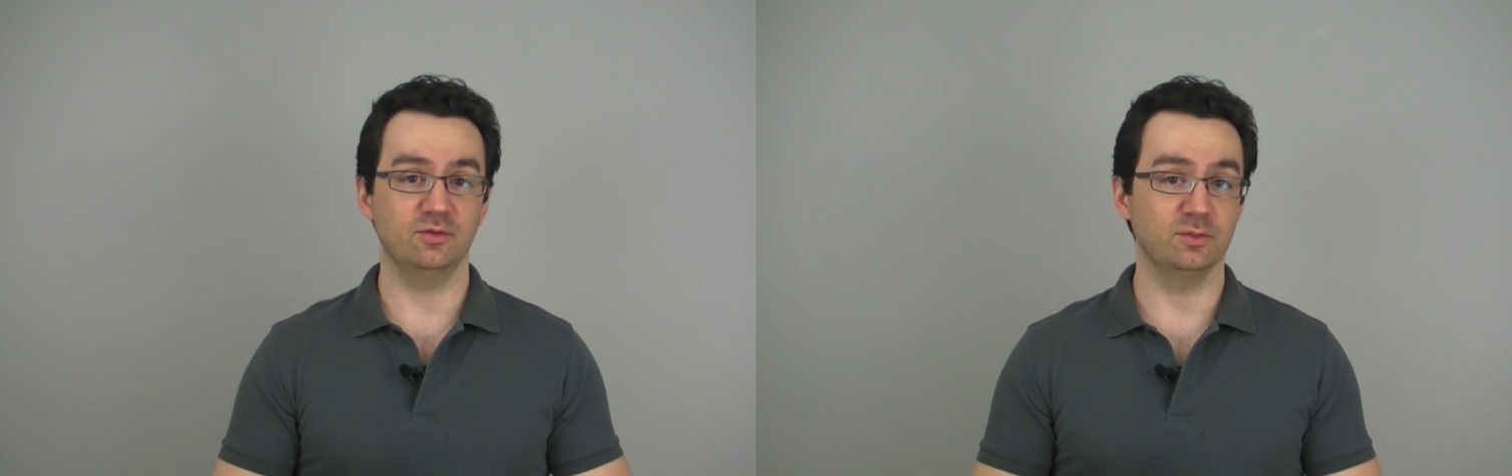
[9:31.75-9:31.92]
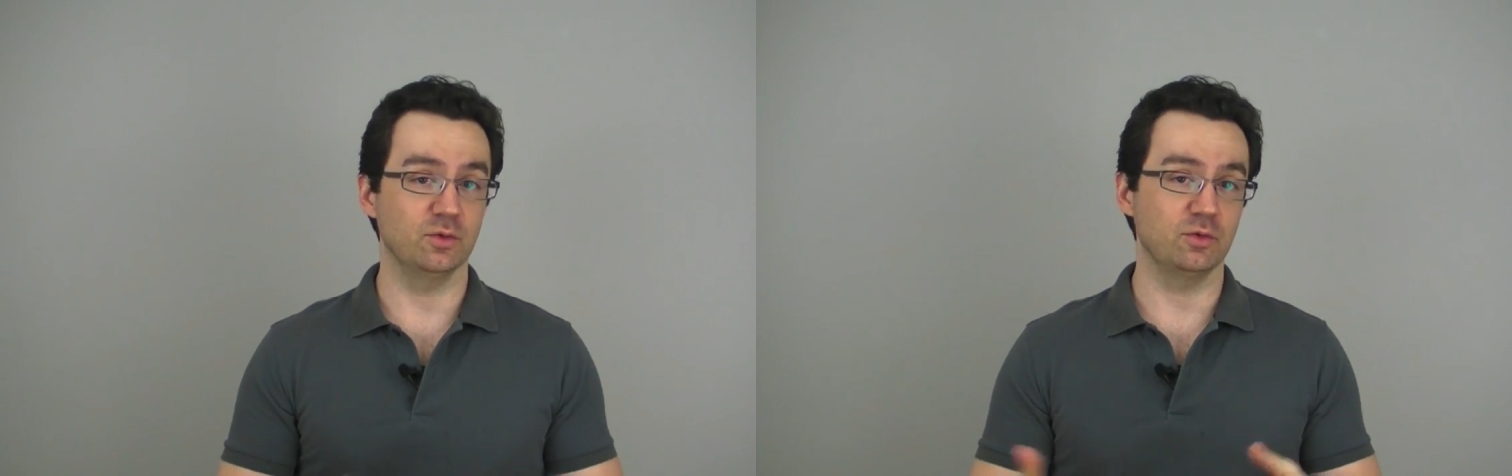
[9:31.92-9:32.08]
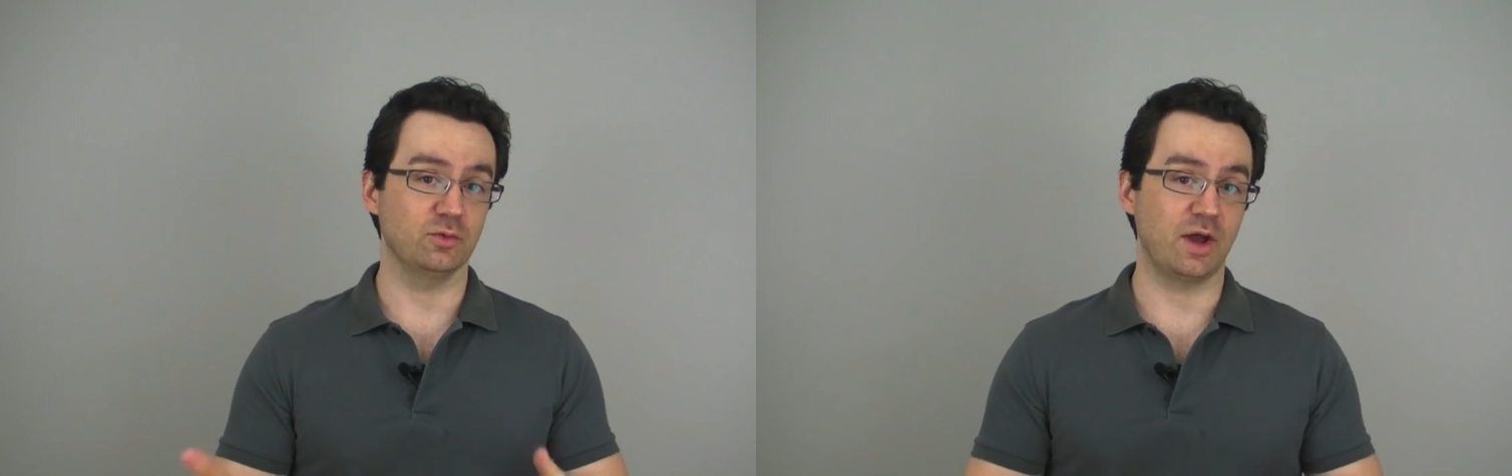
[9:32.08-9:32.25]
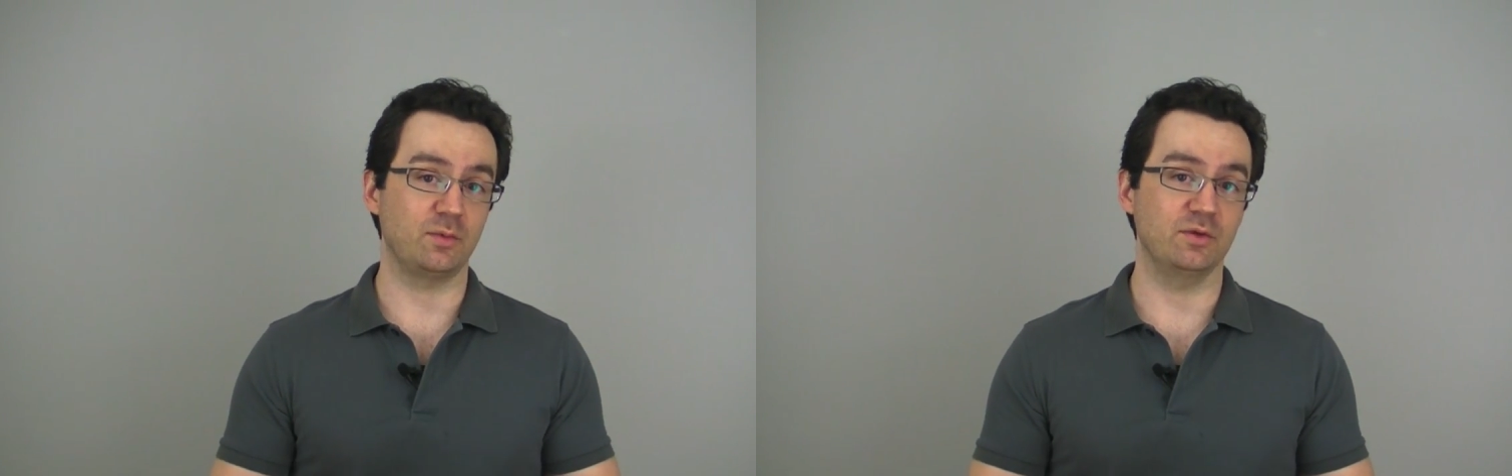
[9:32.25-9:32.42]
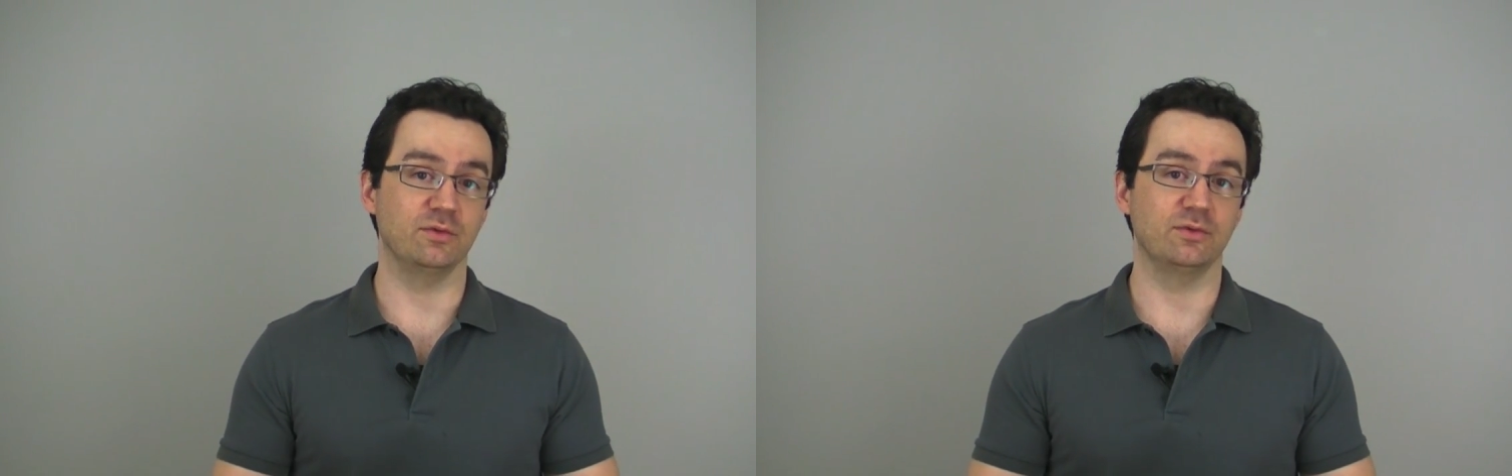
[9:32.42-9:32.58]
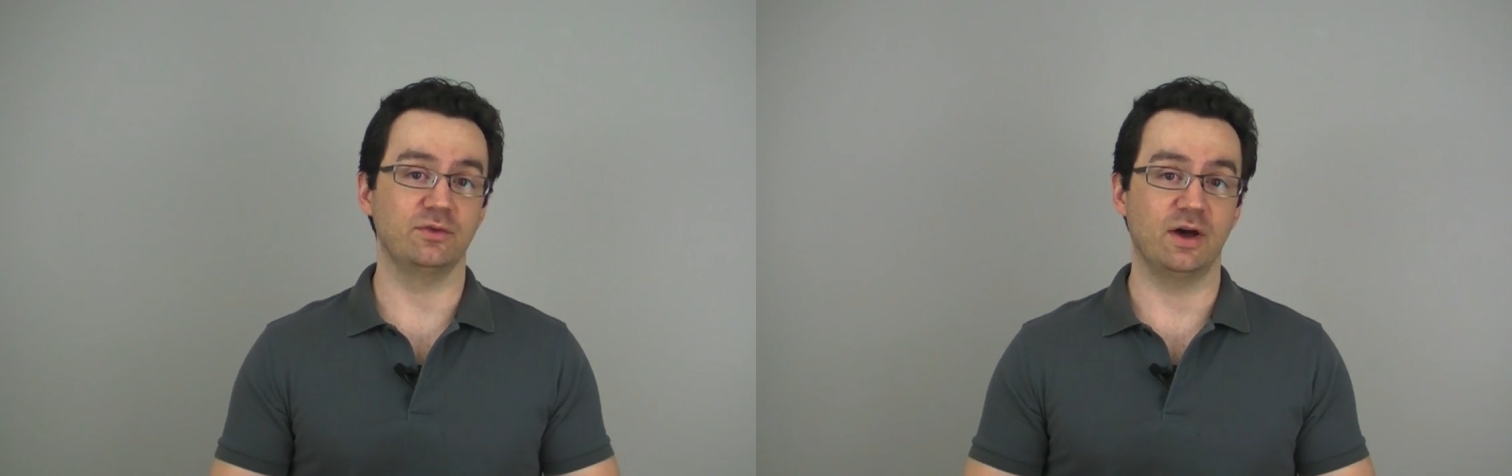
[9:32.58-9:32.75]
for both
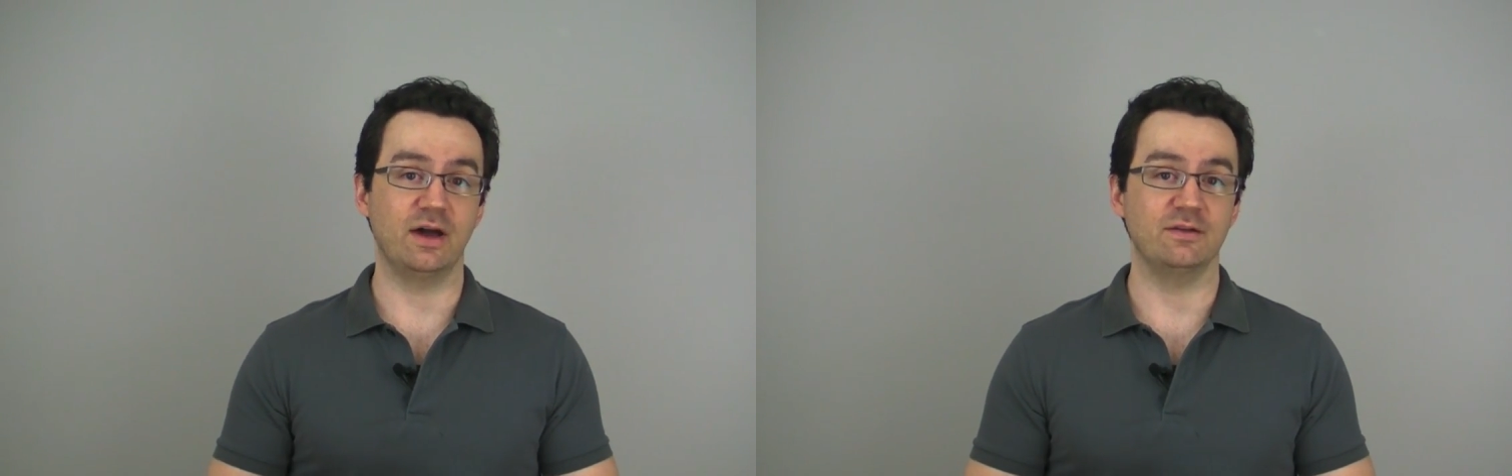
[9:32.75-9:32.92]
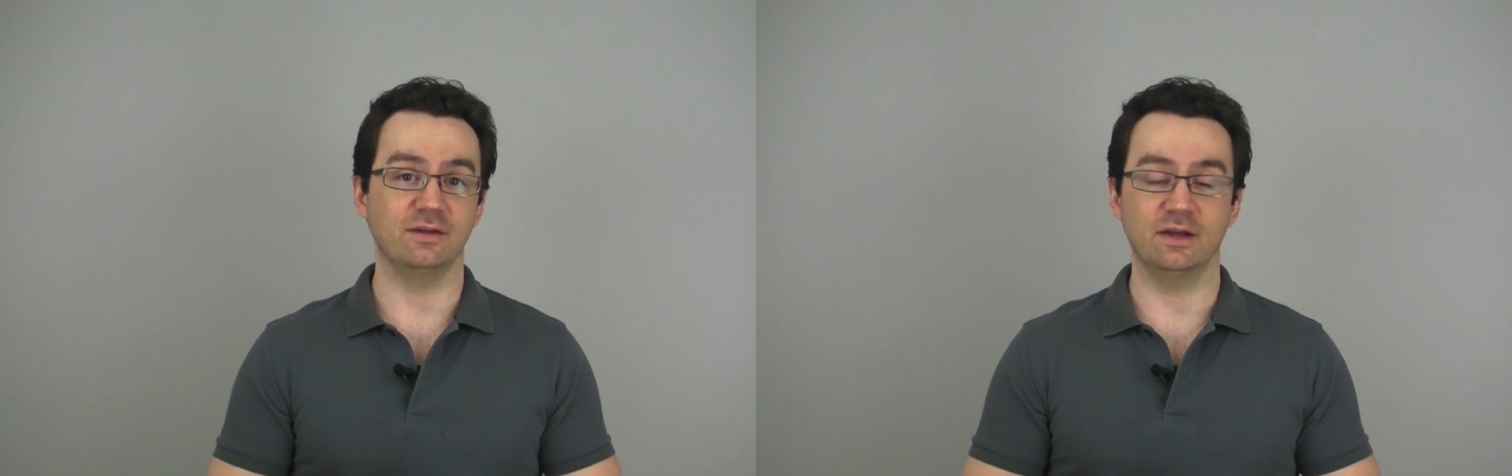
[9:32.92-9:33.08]
Rapweaver 5